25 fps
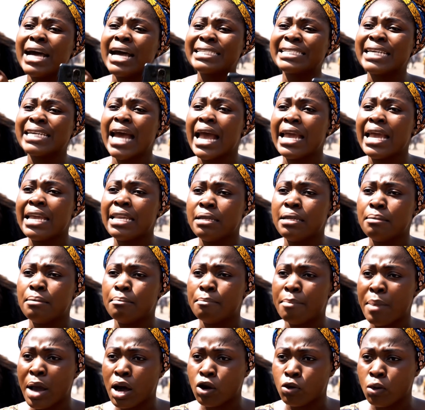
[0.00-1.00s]
are dying in
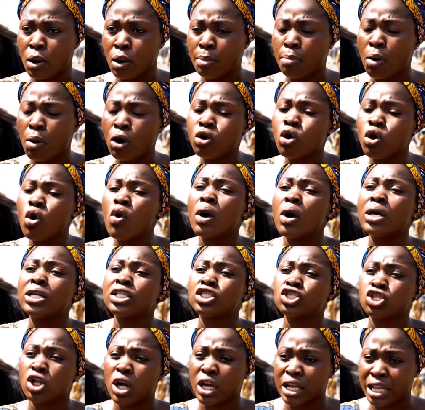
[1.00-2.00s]
Benue, but no one is
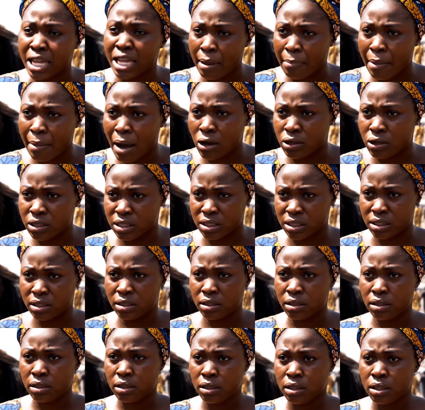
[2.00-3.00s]
talking about it.
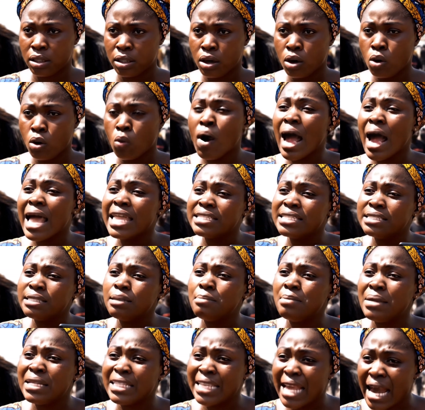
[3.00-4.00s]
Why is the
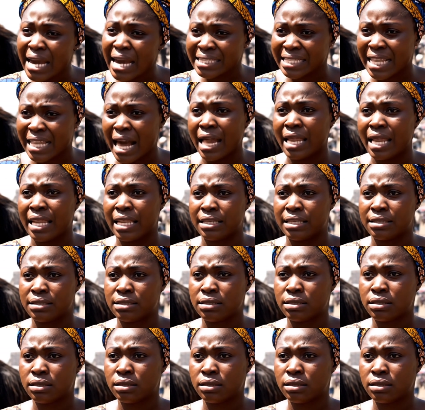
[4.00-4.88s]
media silent?